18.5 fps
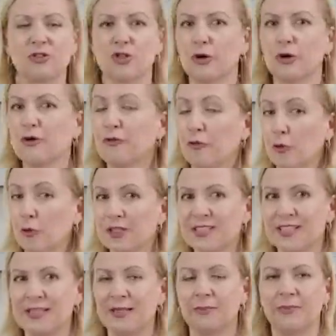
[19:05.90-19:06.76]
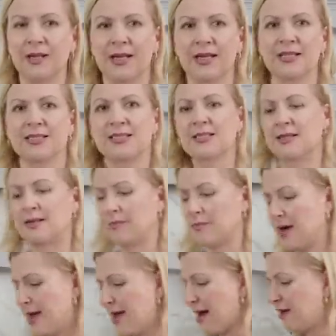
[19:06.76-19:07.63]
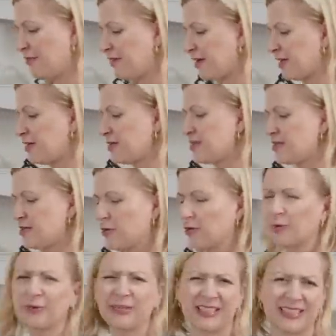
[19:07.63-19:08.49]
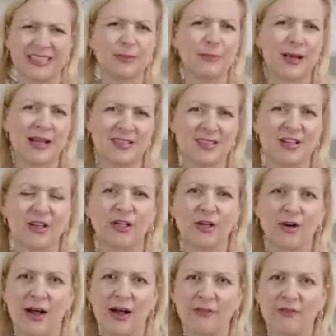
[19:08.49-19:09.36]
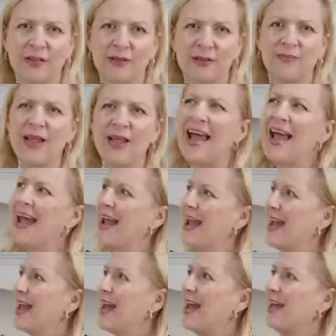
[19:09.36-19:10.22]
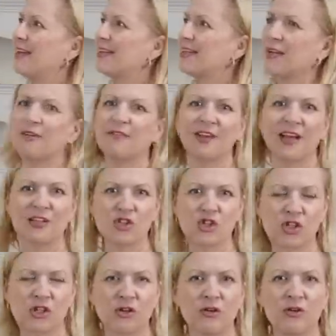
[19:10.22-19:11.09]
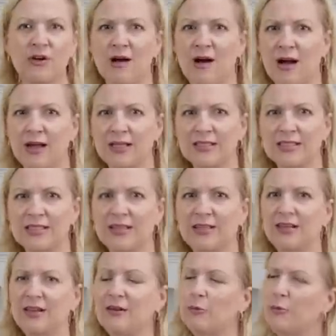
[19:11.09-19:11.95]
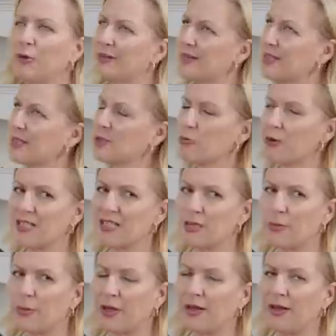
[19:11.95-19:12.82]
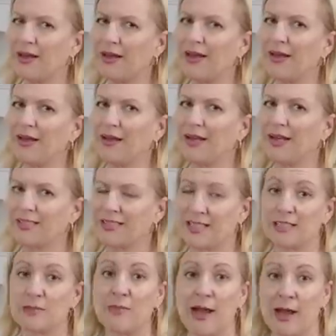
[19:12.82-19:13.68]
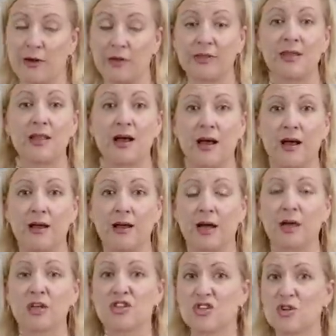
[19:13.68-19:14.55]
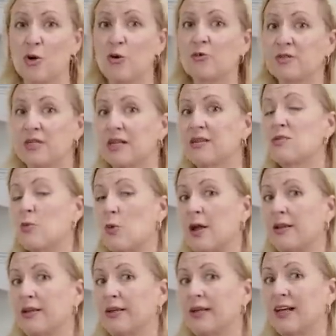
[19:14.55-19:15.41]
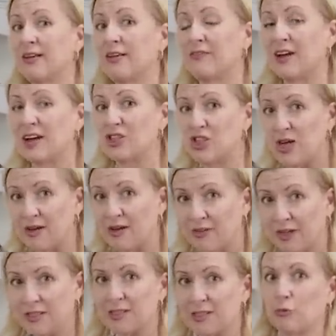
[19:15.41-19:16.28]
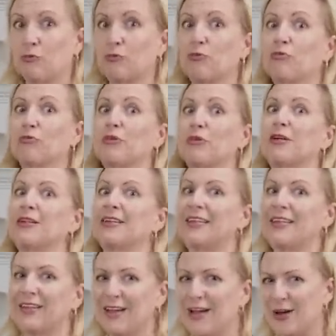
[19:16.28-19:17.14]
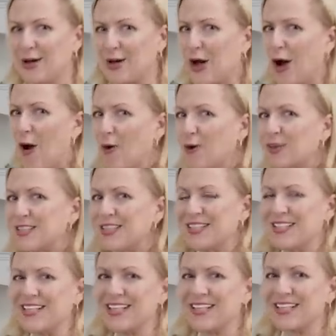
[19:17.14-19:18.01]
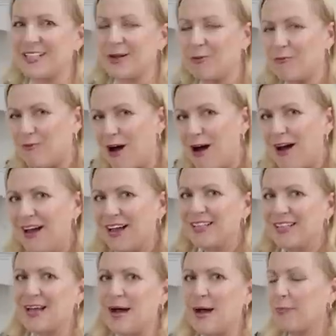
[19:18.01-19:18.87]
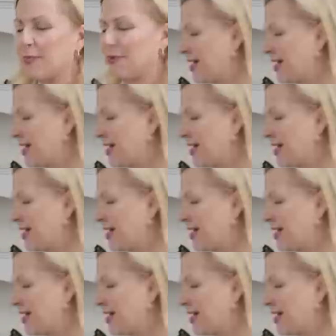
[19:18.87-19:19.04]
took 14 minutes in my oven, so it really depends on your oven. And convection or not, with this recipe, it doesn't matter. A scone does well in a convection oven because it really coaxes it to rise up